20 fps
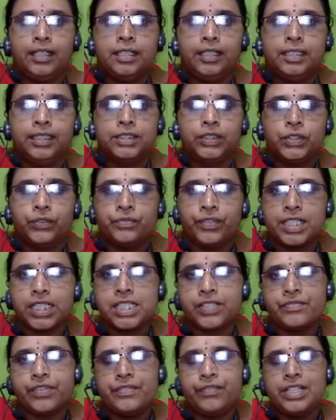So
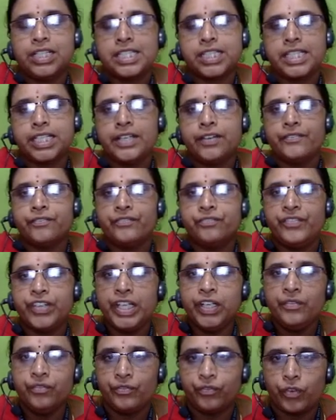first we will see
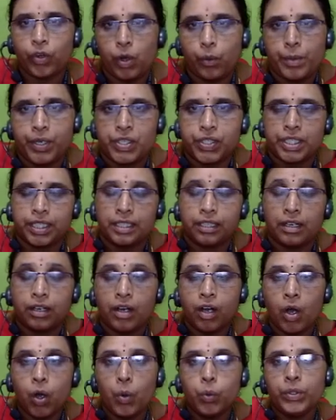wind formation,
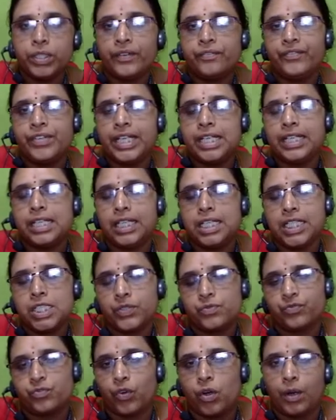how the wind
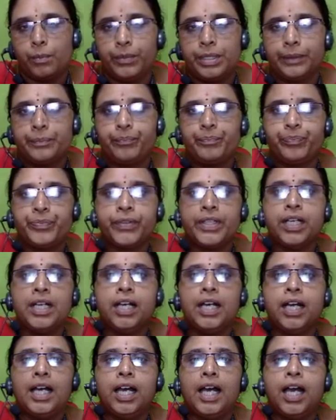is formed.
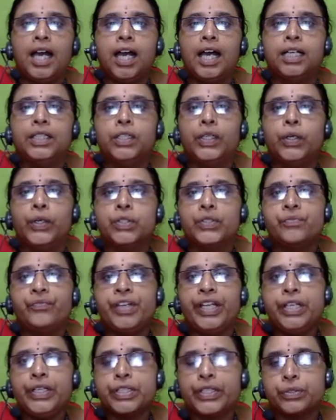
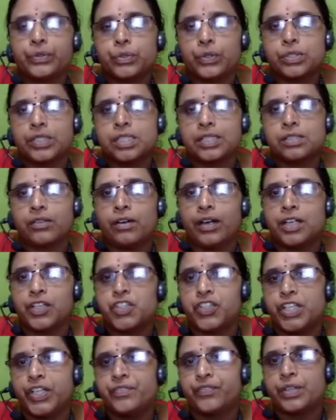Wind resources
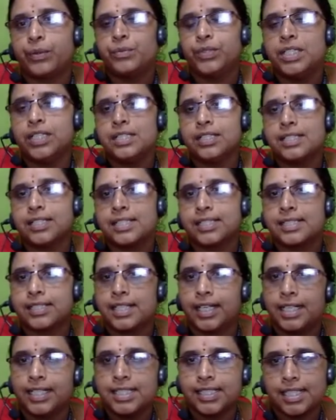originate from the
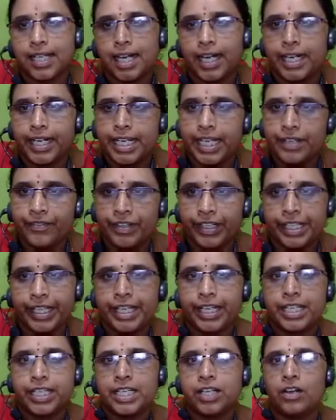sun's uneven
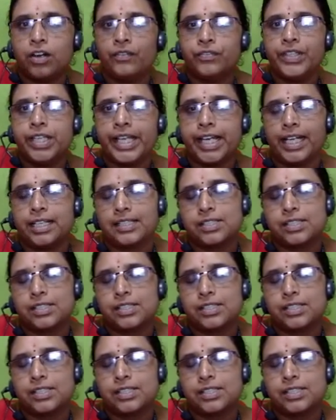heating of the earth.